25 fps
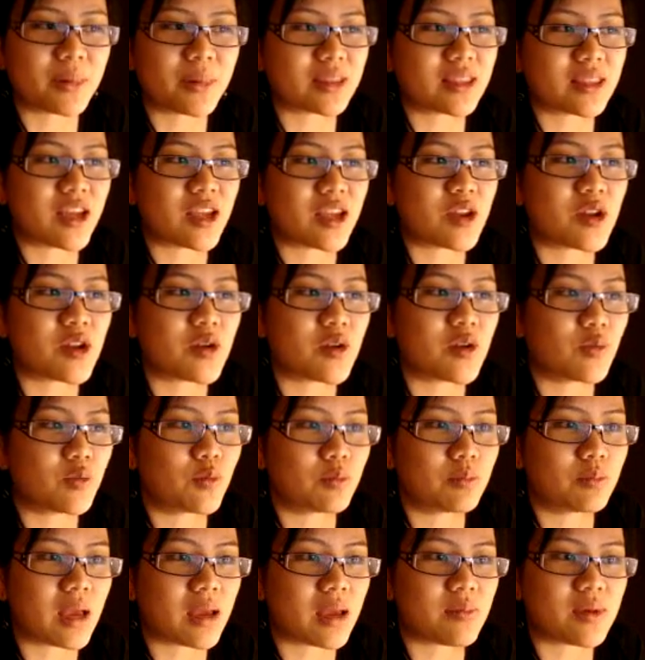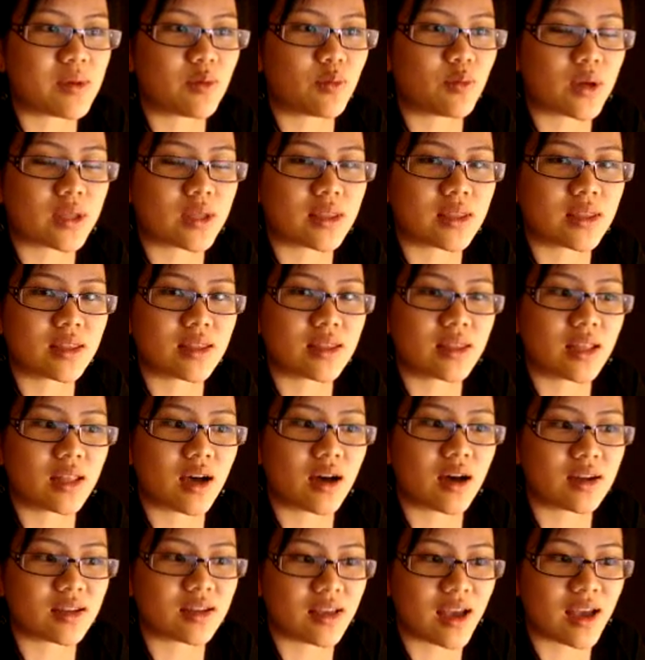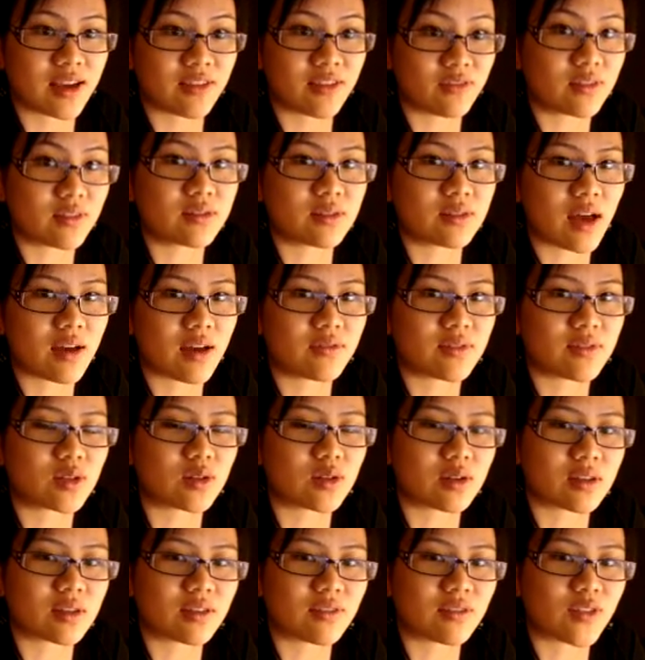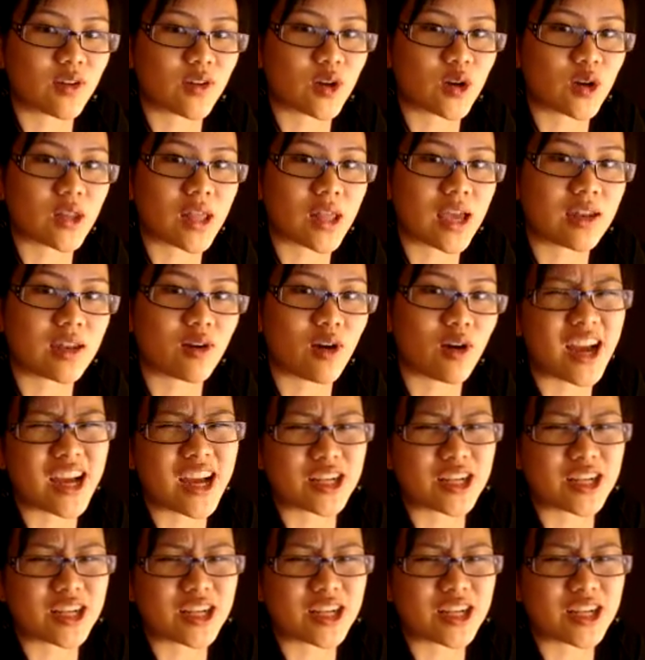but then maybe when I have a look at the photo later,